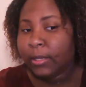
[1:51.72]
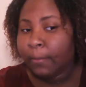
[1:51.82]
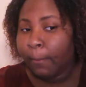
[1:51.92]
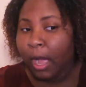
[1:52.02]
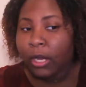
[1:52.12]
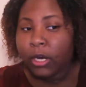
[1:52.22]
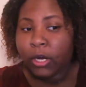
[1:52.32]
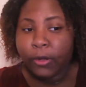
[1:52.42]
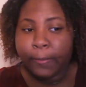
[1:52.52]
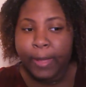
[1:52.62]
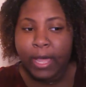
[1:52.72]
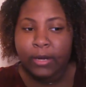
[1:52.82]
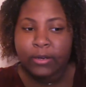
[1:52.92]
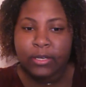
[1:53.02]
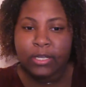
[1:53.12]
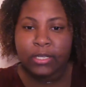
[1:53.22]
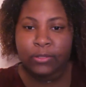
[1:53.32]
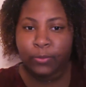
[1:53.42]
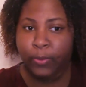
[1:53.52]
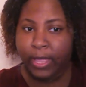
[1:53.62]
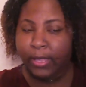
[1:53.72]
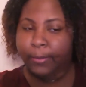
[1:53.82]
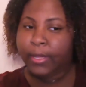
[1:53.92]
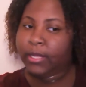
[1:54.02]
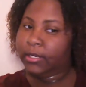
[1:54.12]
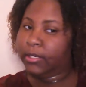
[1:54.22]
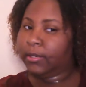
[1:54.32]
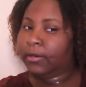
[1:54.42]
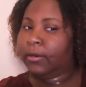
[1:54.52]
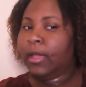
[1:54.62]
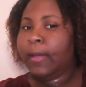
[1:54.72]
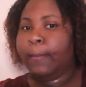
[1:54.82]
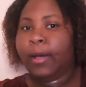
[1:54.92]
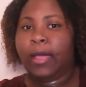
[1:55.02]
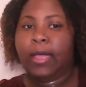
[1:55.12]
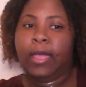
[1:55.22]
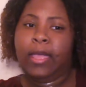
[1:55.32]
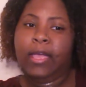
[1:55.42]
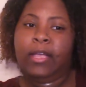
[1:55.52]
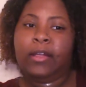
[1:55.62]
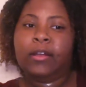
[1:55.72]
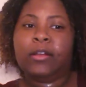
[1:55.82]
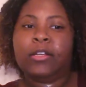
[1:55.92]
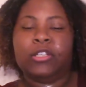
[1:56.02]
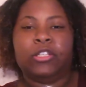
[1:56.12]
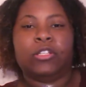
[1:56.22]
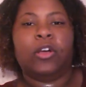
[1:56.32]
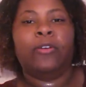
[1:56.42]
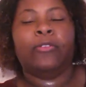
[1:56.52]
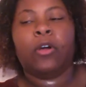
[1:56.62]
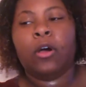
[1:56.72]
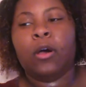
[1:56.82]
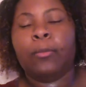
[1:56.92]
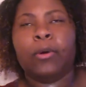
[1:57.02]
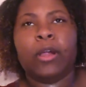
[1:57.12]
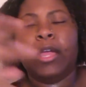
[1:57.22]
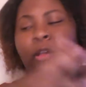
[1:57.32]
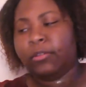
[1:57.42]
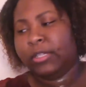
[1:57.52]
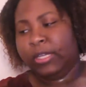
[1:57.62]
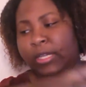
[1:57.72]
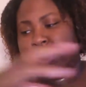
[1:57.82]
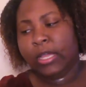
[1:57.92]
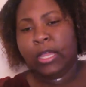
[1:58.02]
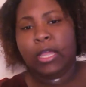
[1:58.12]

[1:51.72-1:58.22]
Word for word: My curl pattern is way better. My hair is just overall more healthy.